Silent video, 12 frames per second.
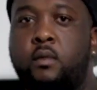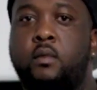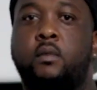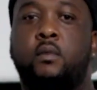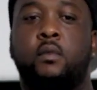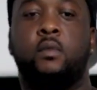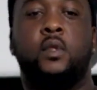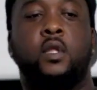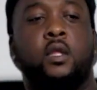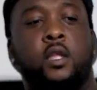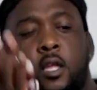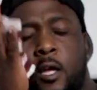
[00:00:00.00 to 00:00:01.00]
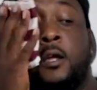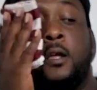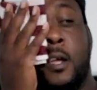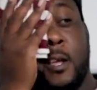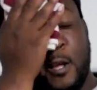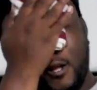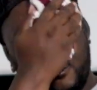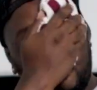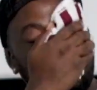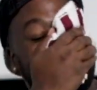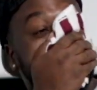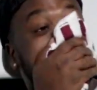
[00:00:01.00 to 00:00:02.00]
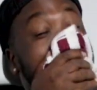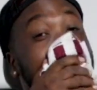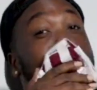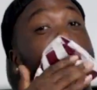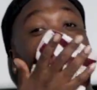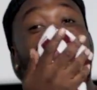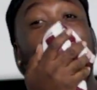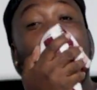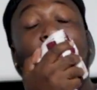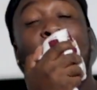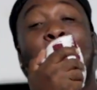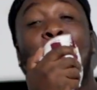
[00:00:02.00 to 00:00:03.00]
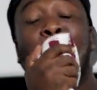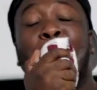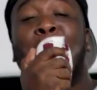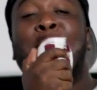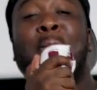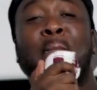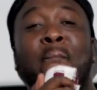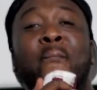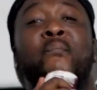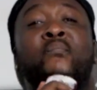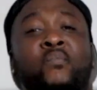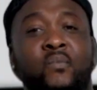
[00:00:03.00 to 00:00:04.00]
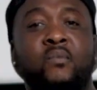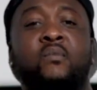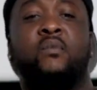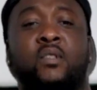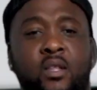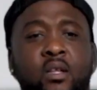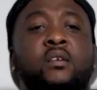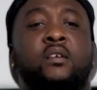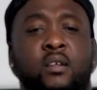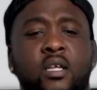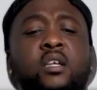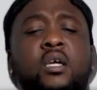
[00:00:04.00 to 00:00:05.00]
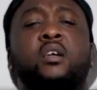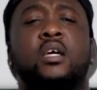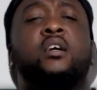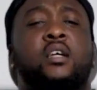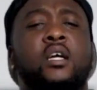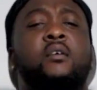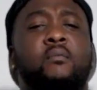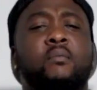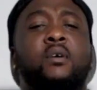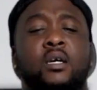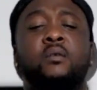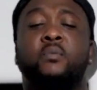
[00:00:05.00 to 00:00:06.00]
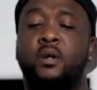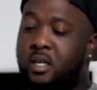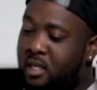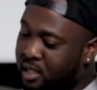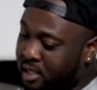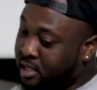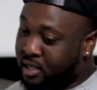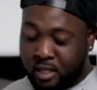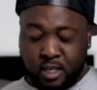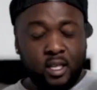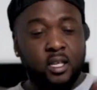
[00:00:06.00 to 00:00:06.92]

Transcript: to be produced by Adigan, Afibah McQueen, and J Benjamin. When it comes to our local industry, as it stands